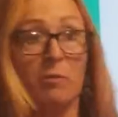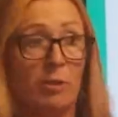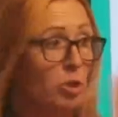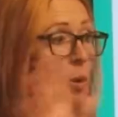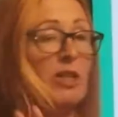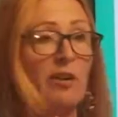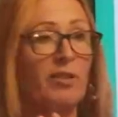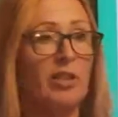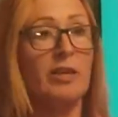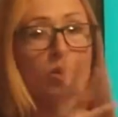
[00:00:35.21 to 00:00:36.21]
switch
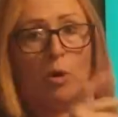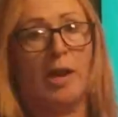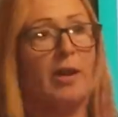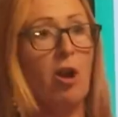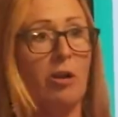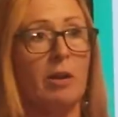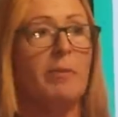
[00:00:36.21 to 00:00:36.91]
everything to organic gardening